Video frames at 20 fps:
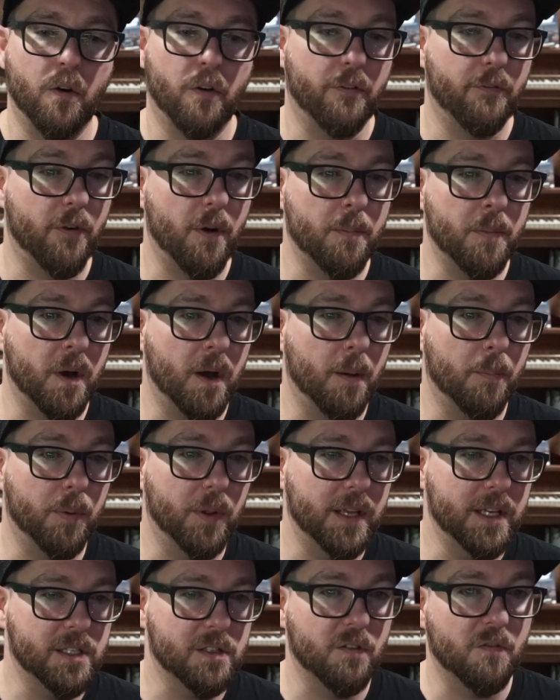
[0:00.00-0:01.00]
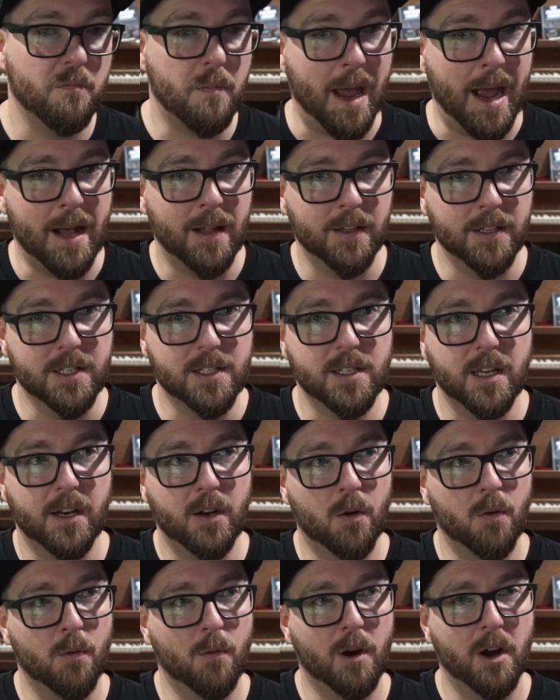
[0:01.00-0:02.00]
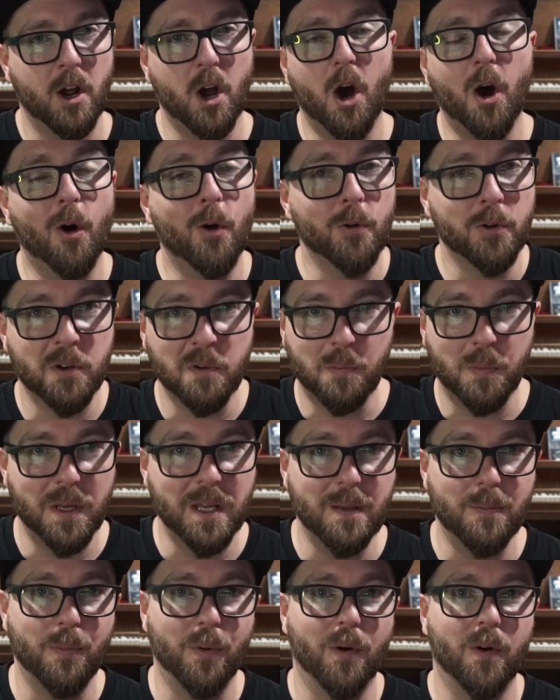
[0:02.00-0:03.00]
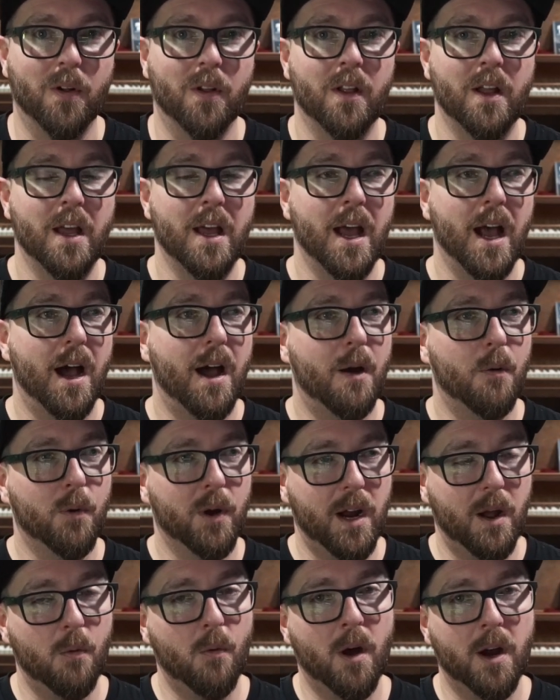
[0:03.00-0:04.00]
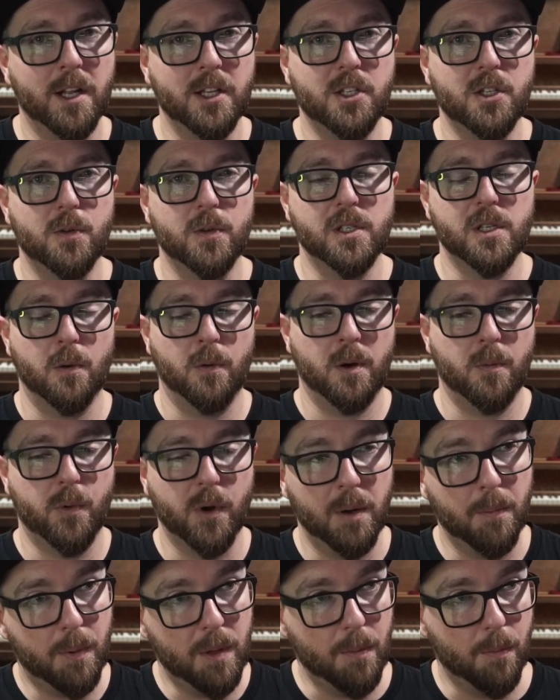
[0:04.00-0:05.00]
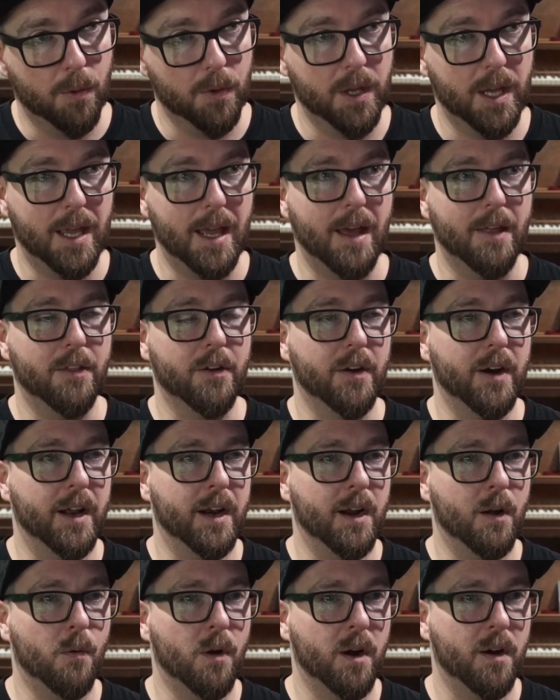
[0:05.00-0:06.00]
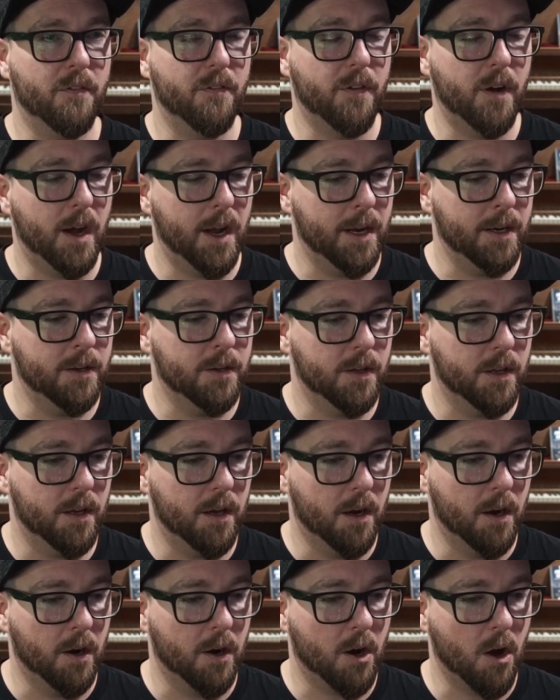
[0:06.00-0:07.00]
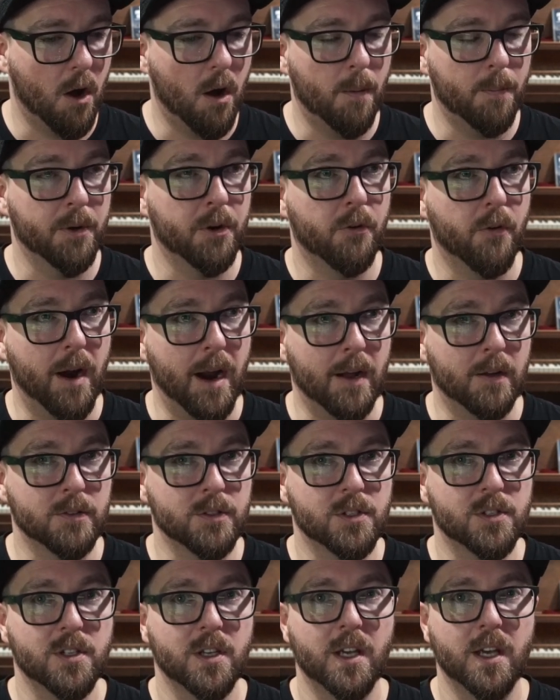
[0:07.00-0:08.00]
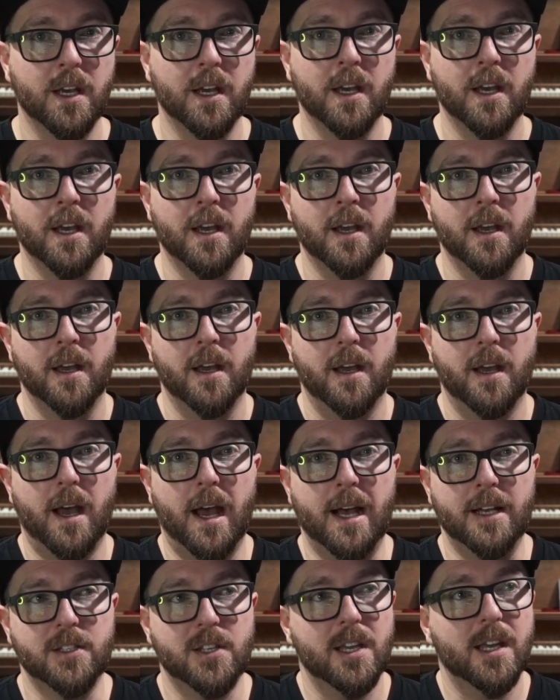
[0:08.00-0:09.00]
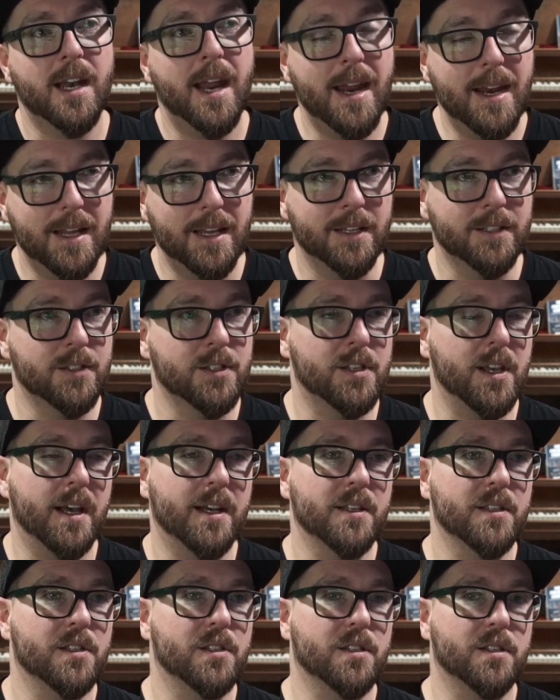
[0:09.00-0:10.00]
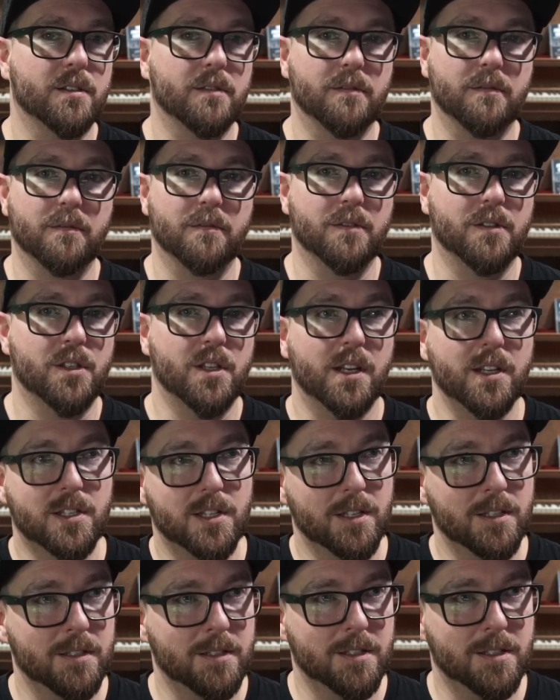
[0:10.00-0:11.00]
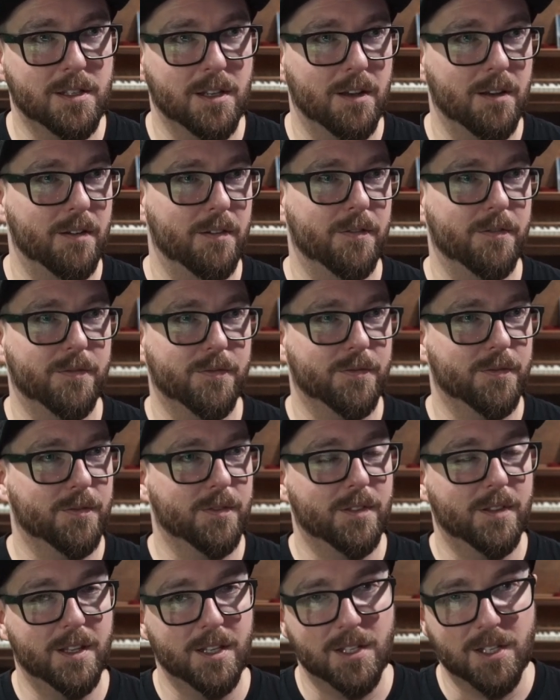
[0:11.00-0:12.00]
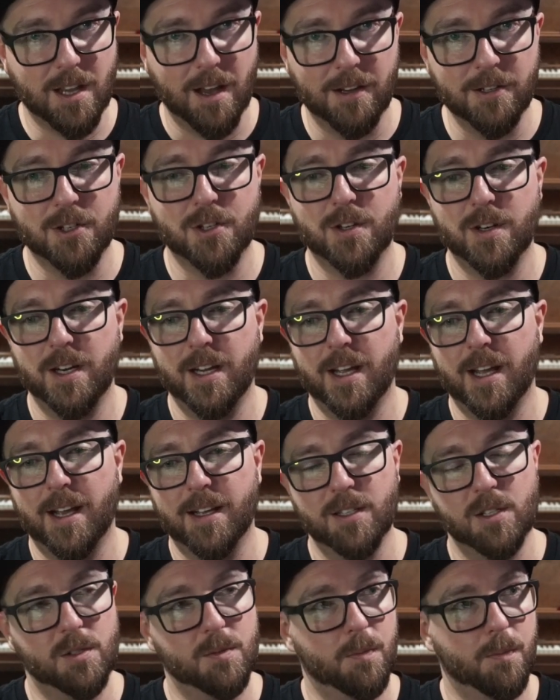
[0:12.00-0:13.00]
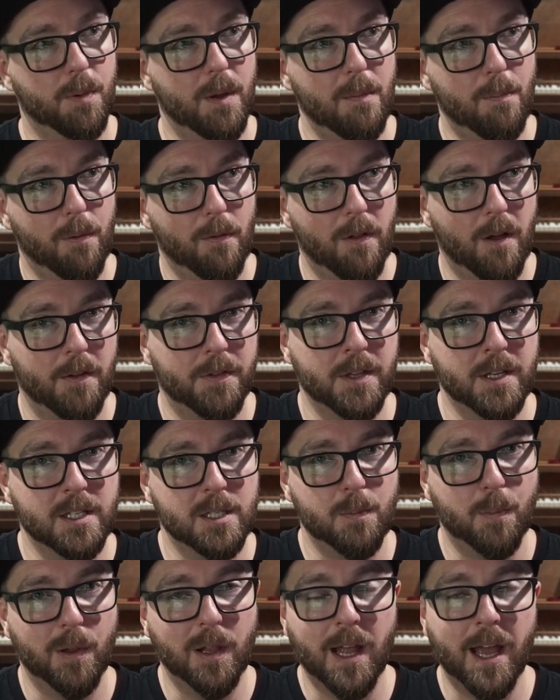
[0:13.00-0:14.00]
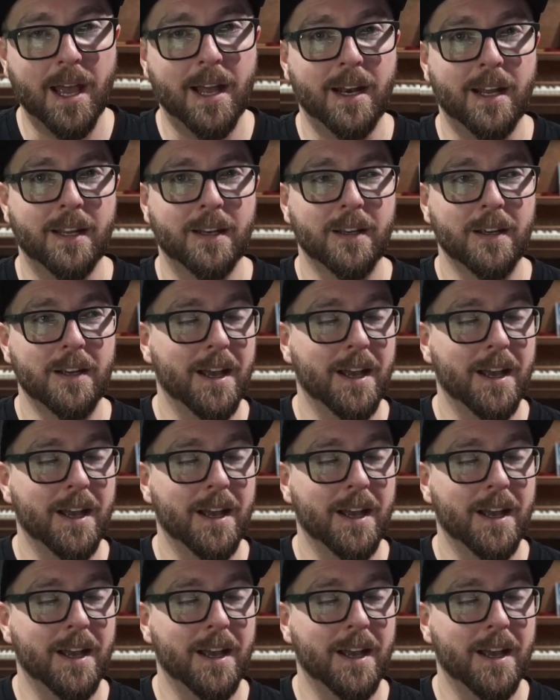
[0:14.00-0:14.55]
from a place of malice. I don't want to own people. What I want to do is I want to bring people together, and I want to find our common grounds as Canadians, as citizens of this country, as people on this planet.